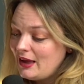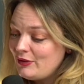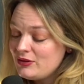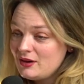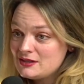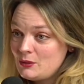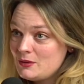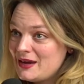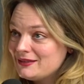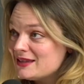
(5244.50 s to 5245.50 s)
And the third is I
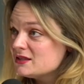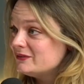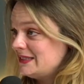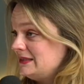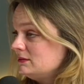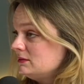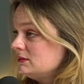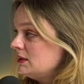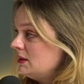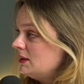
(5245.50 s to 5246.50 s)
would make less of it.
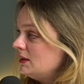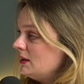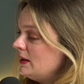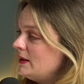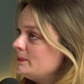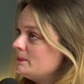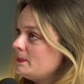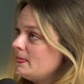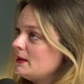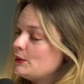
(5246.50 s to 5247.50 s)

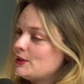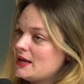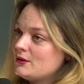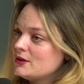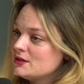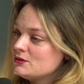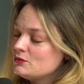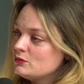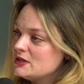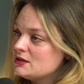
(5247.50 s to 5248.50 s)
You know, in our
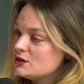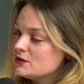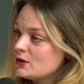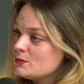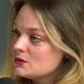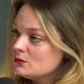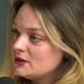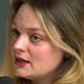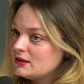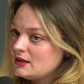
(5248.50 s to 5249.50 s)
research of
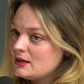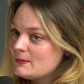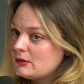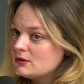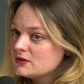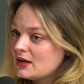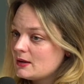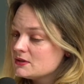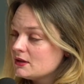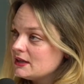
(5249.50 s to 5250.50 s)
homeschooling, the amount of
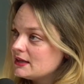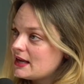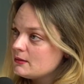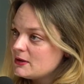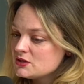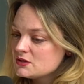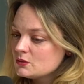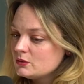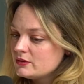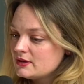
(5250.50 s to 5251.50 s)
time, certainly in elementary
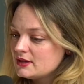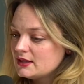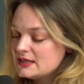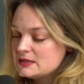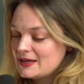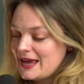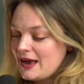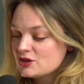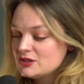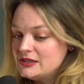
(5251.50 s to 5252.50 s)
school, that kids spend
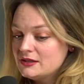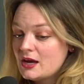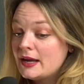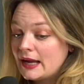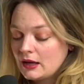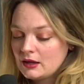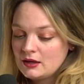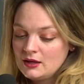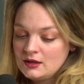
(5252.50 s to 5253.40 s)
actually learning,